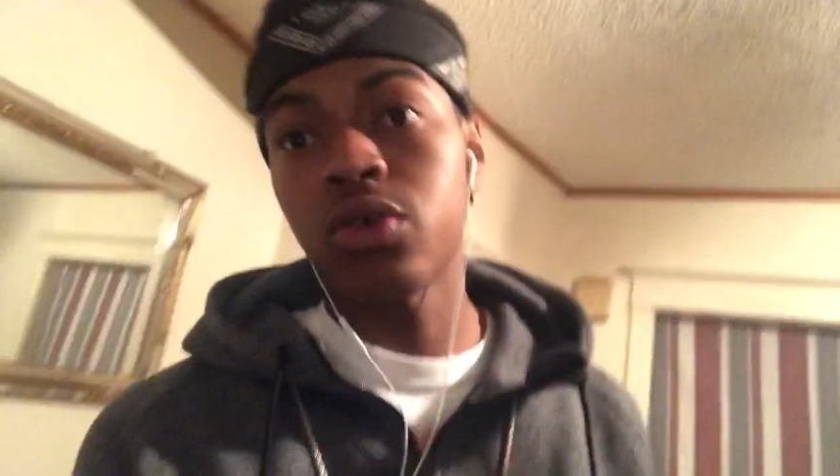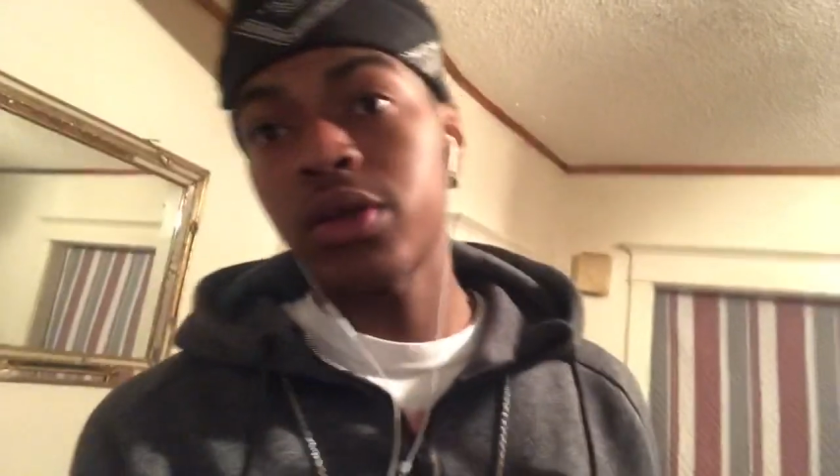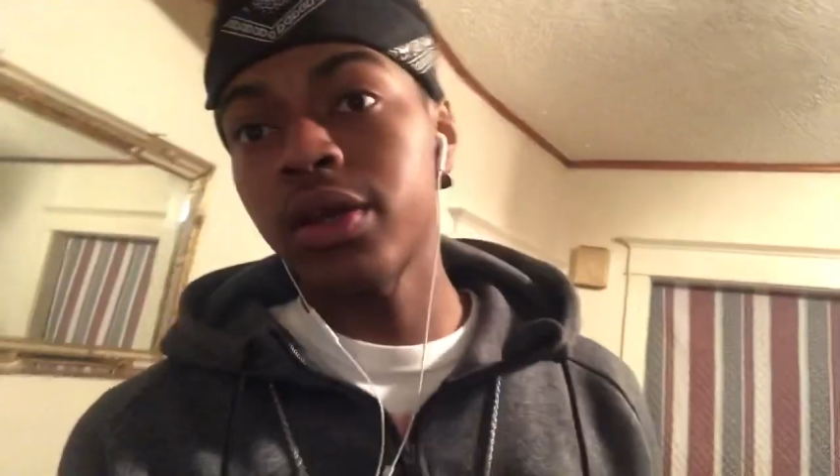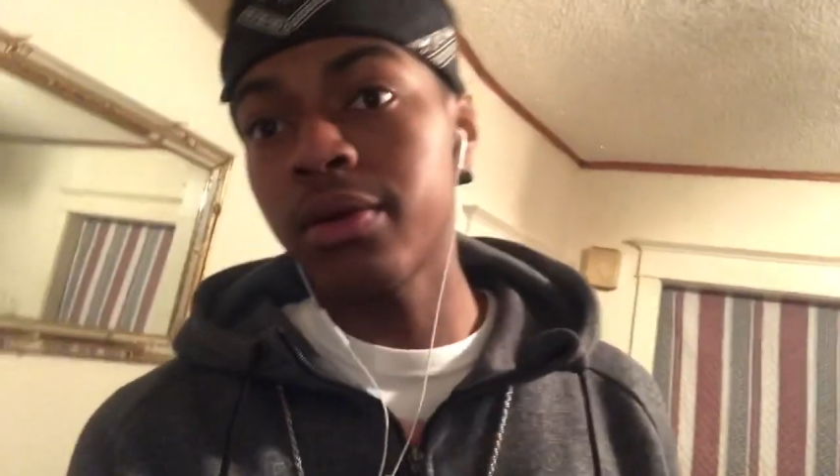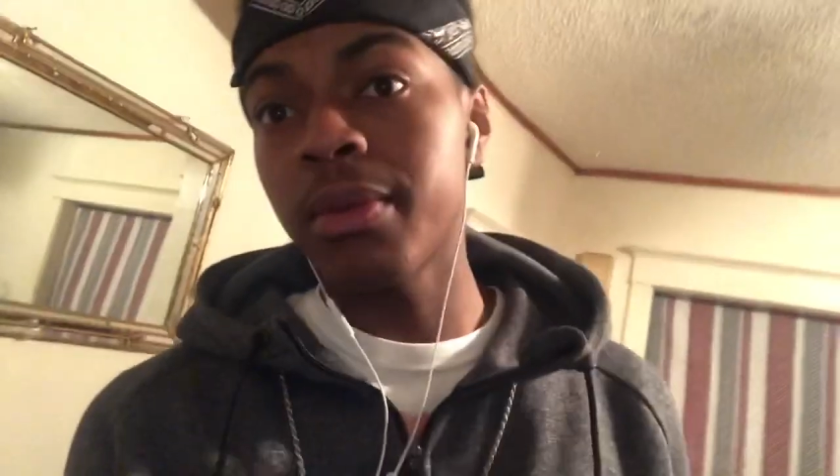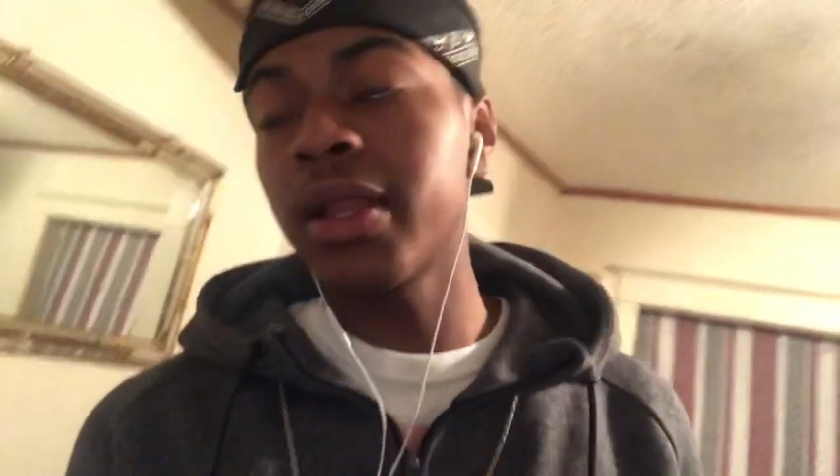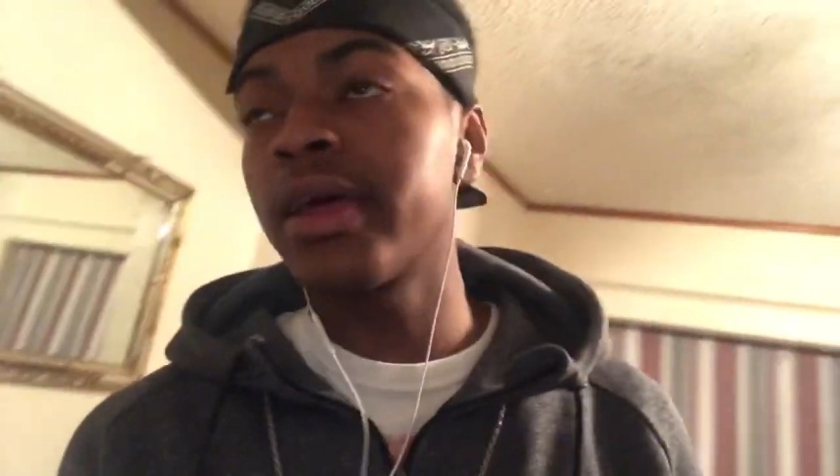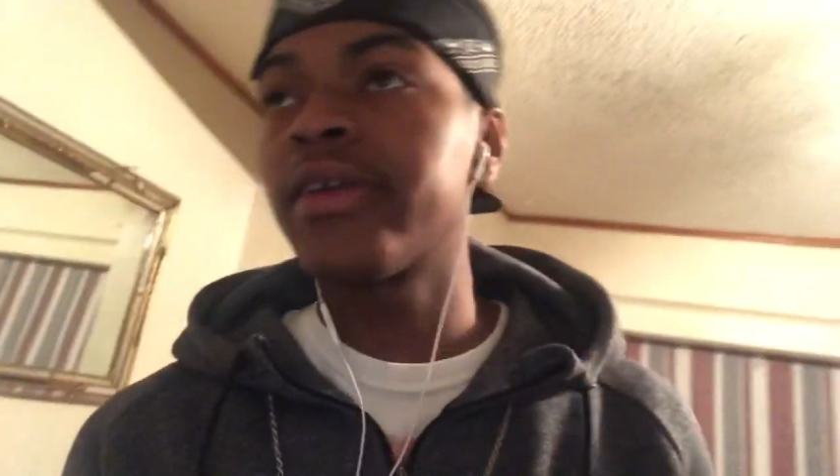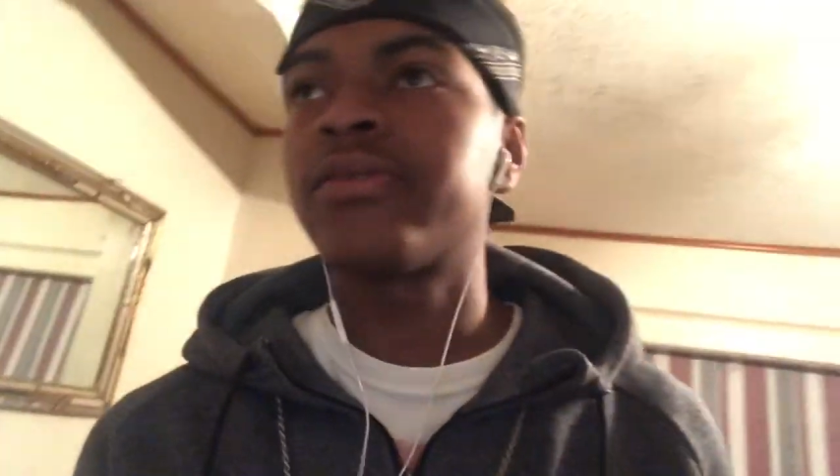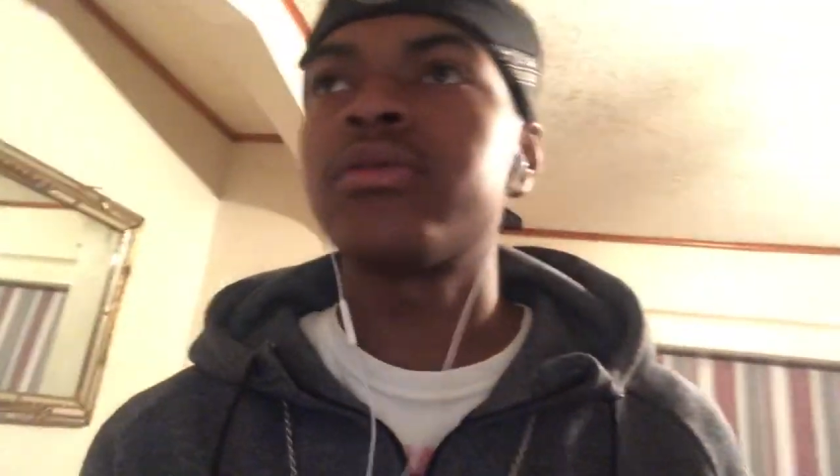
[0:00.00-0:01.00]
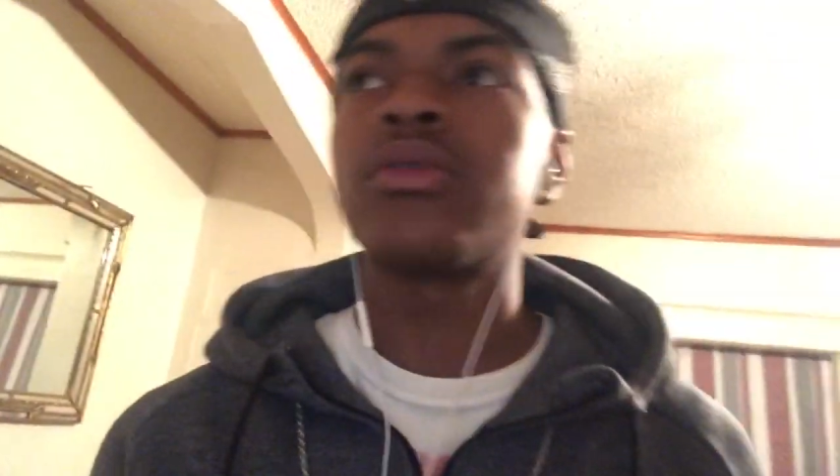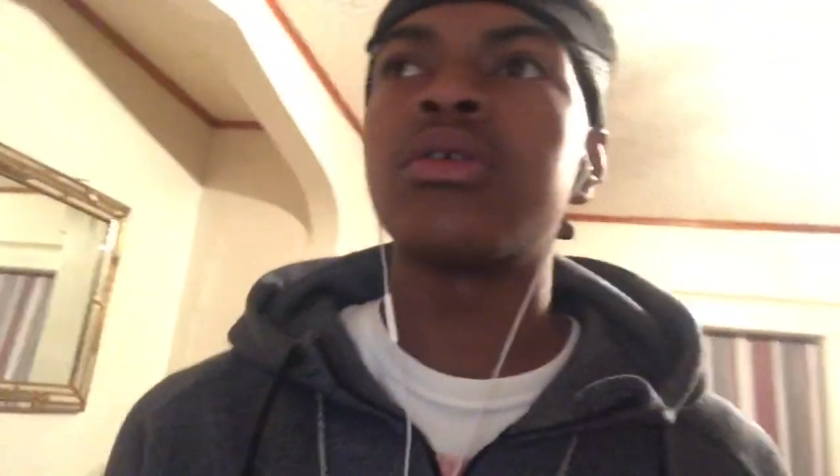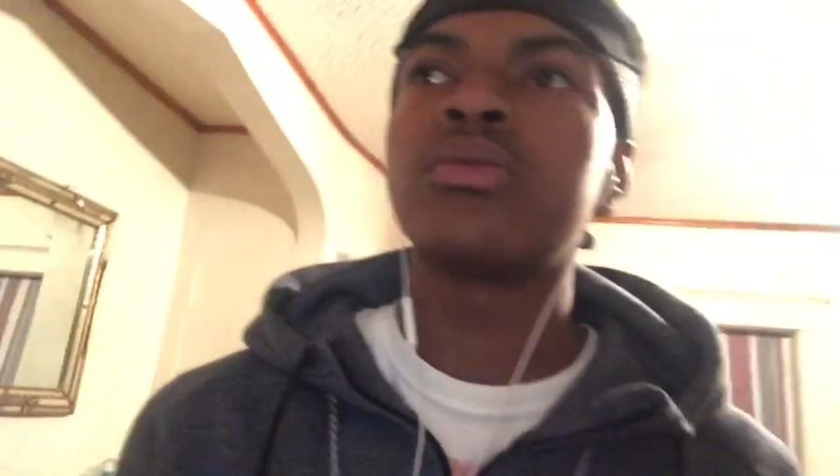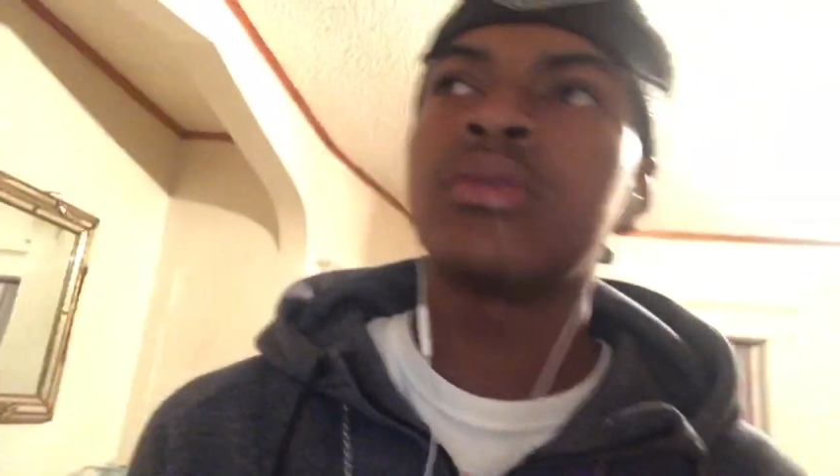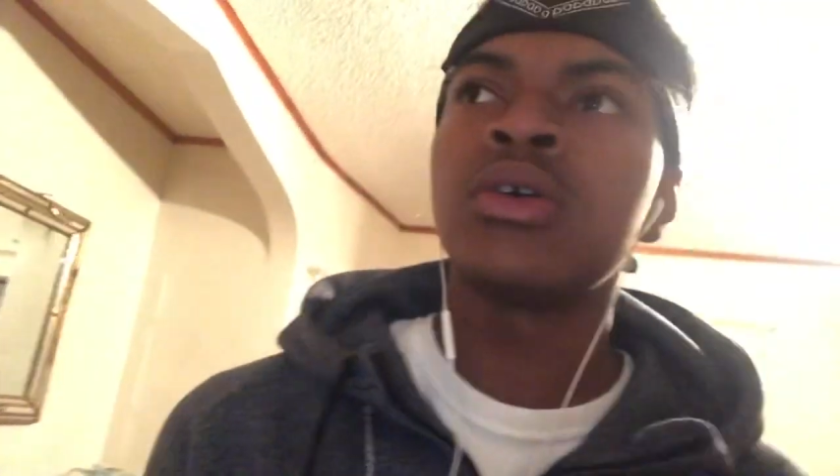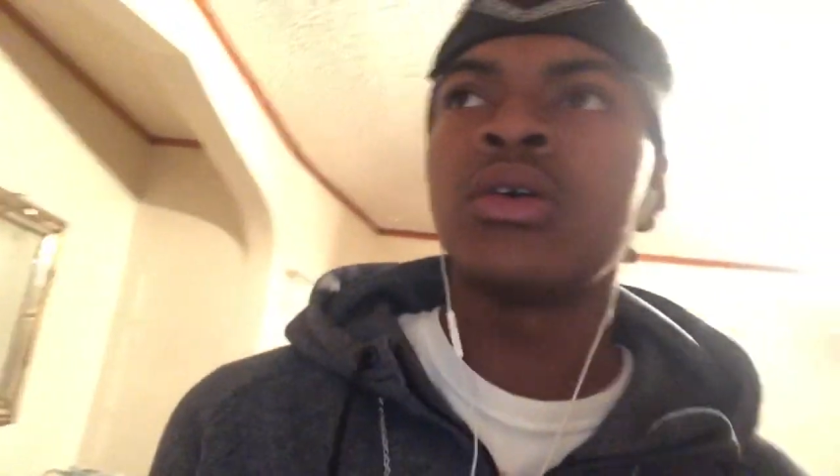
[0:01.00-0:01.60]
on here in my life, you know.